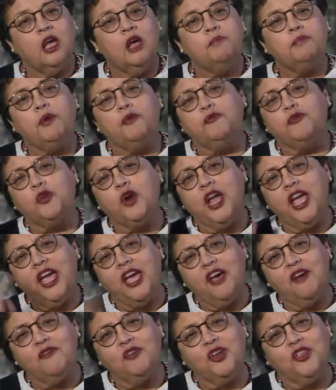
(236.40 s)
But for
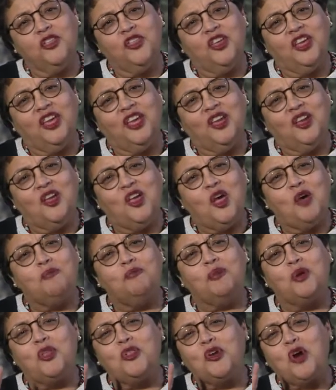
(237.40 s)
everything,
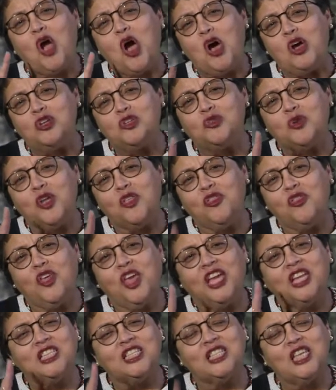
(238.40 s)
Brother Andre
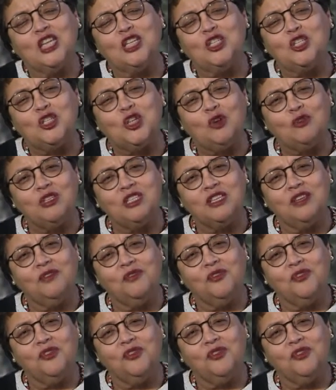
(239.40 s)
thanked Saint Joseph